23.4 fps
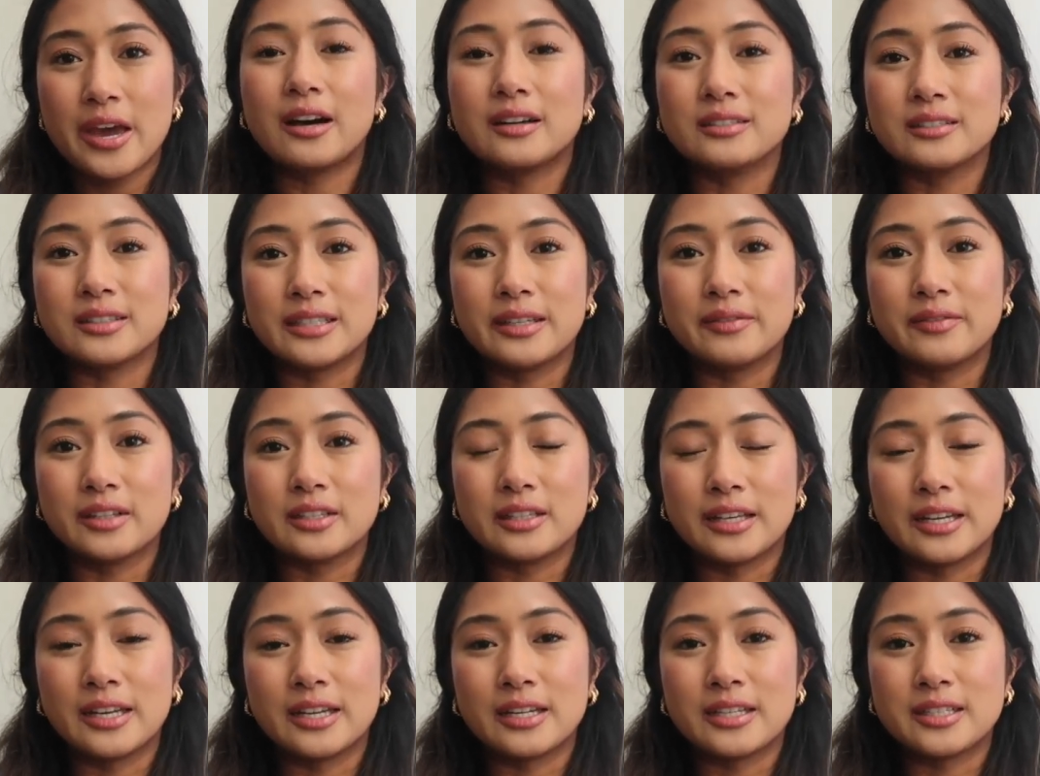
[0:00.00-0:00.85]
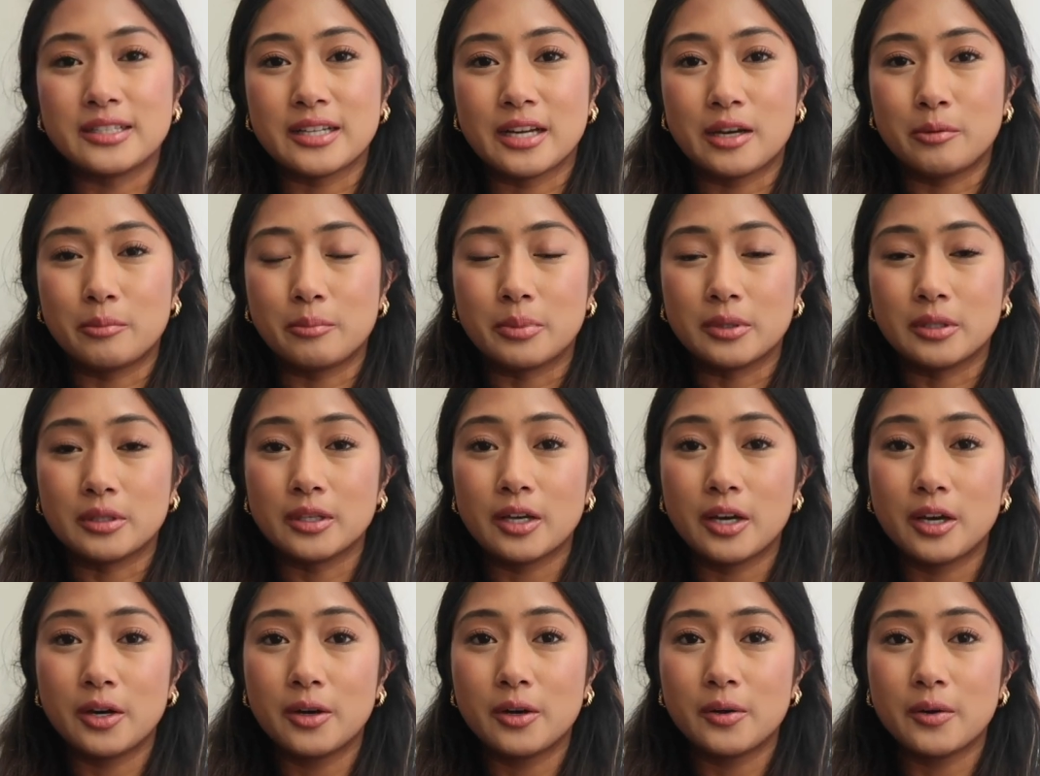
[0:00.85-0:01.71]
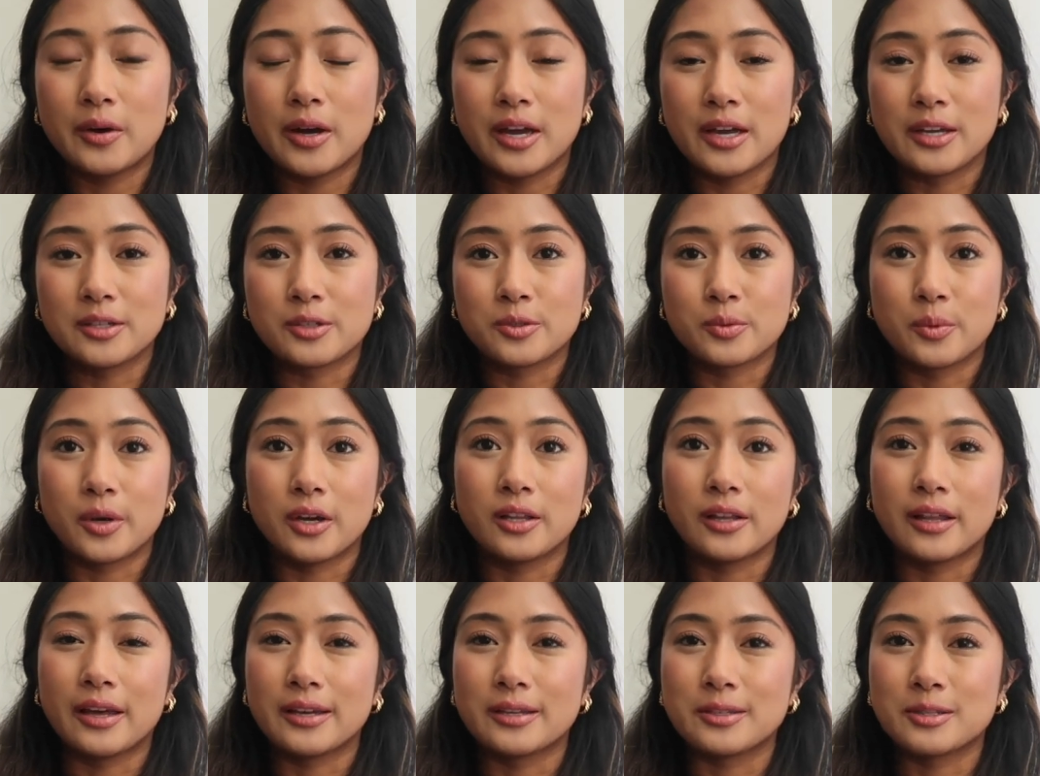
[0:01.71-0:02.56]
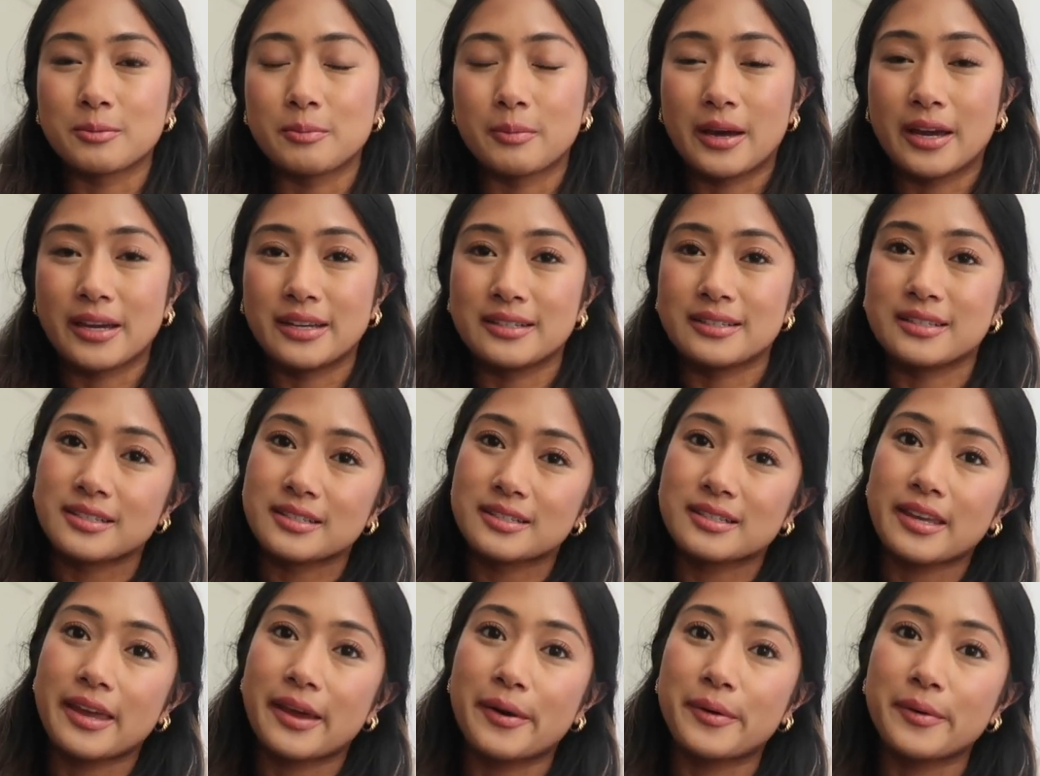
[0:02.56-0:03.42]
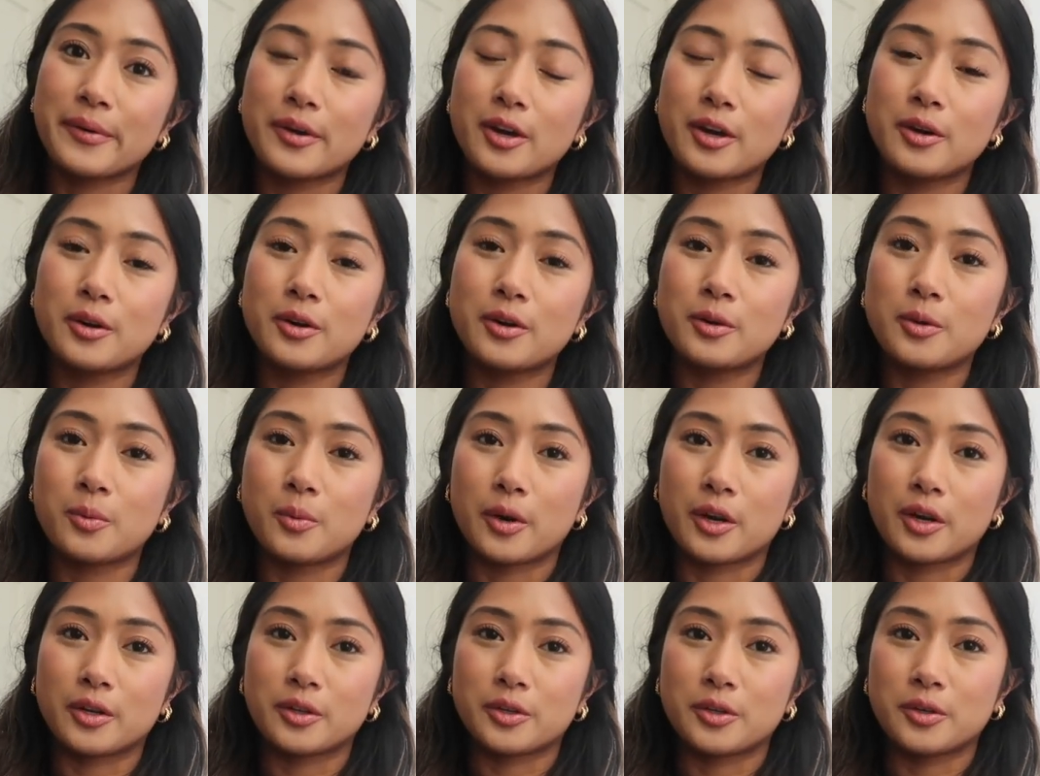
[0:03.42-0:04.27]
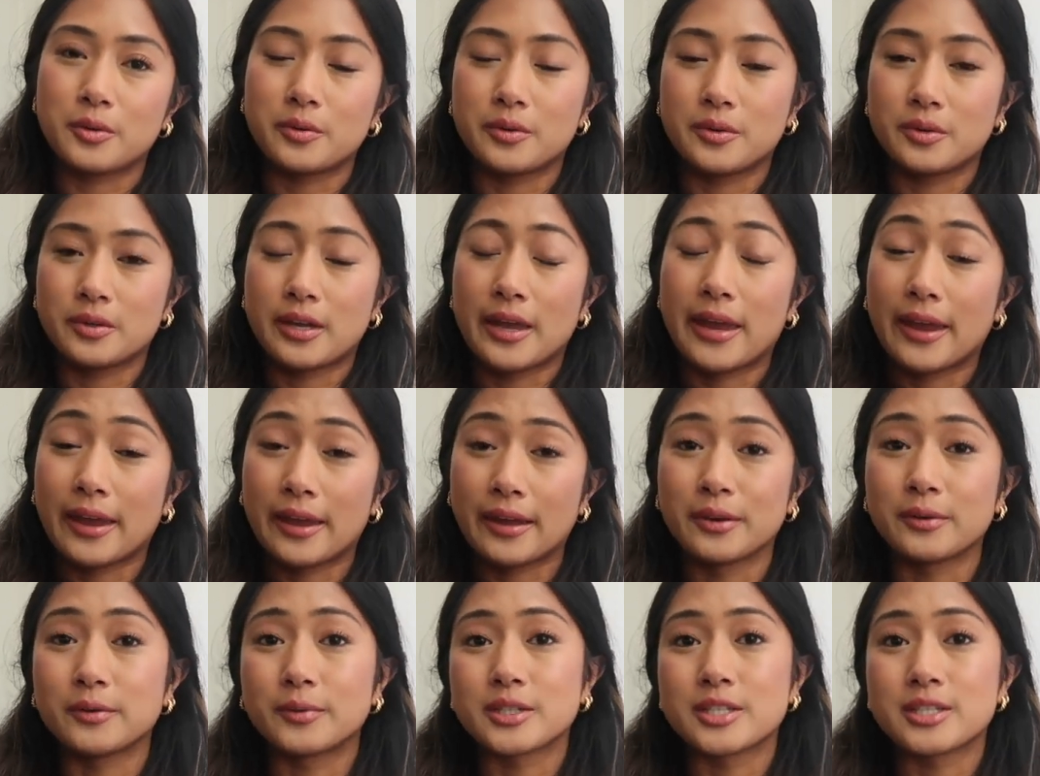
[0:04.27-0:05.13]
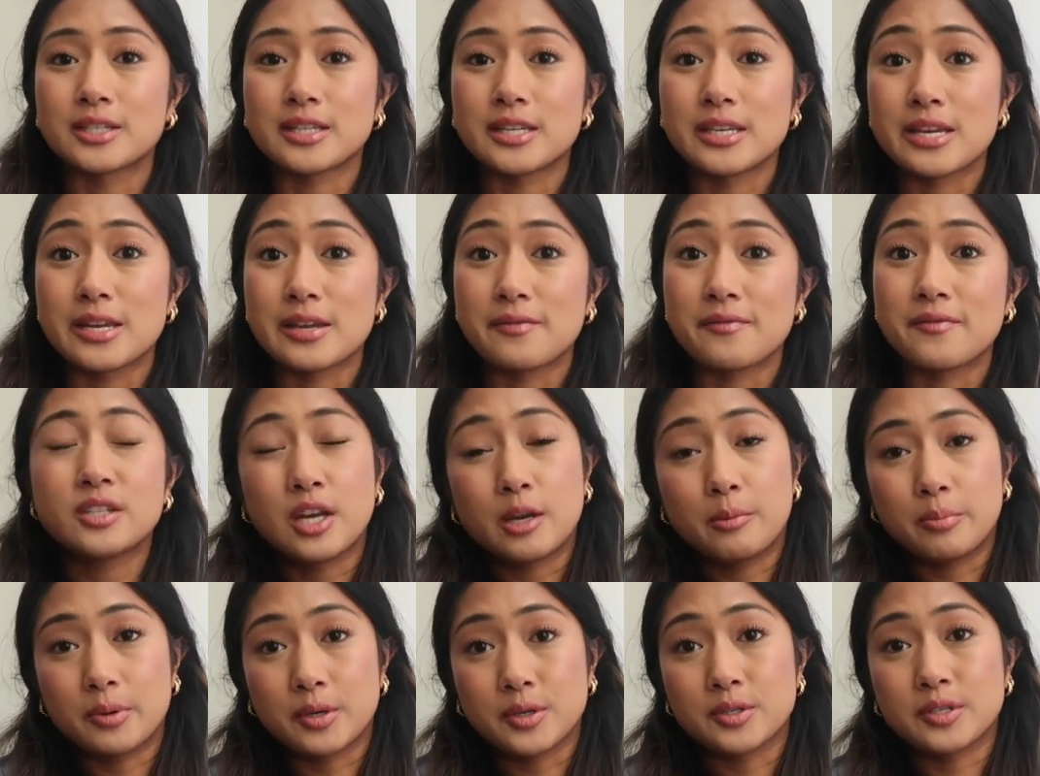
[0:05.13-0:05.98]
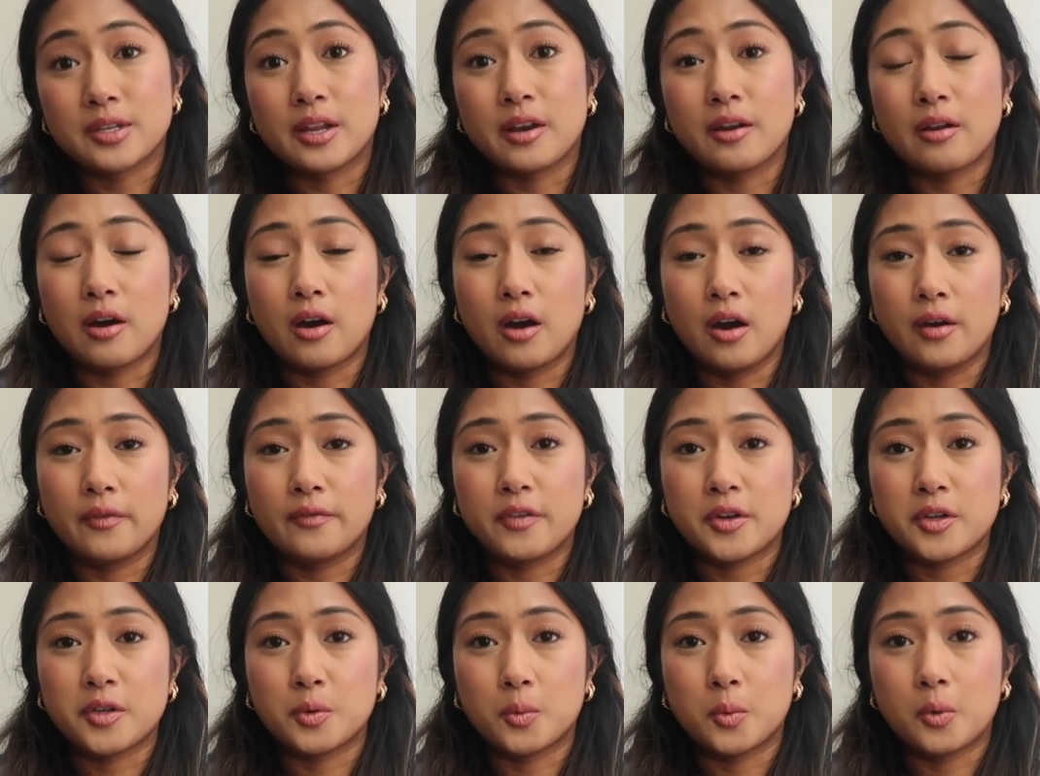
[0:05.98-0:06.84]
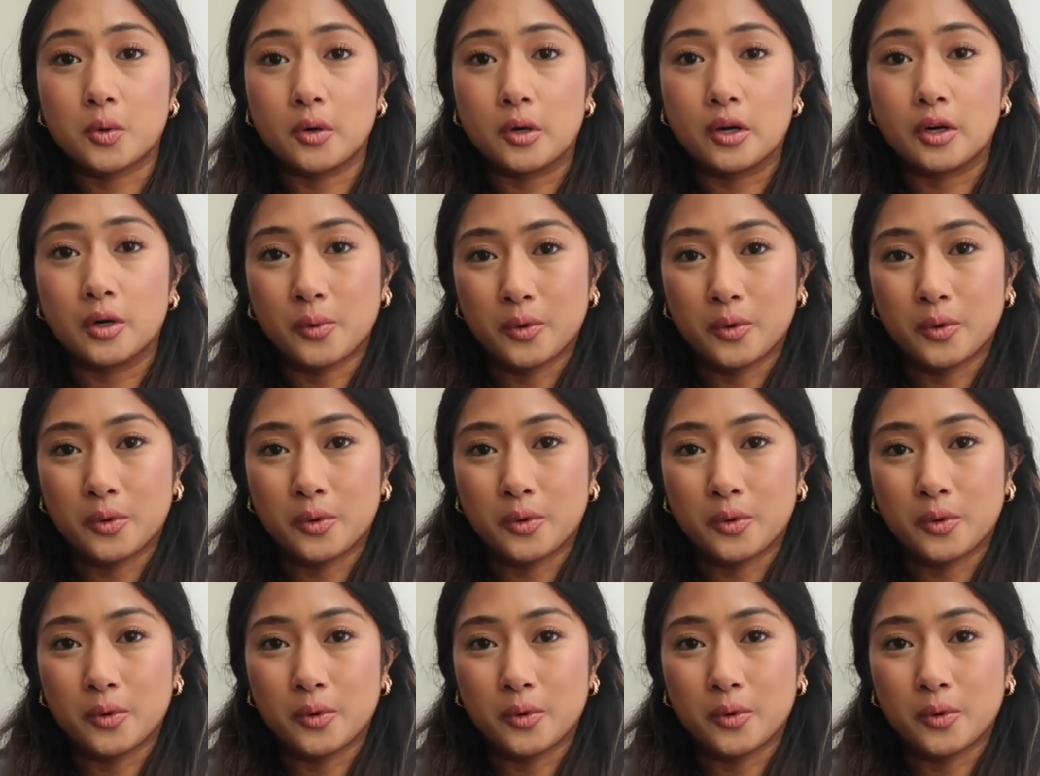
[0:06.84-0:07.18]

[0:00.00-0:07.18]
I'll leave a link down below as well as my discount code where you can receive 10% off your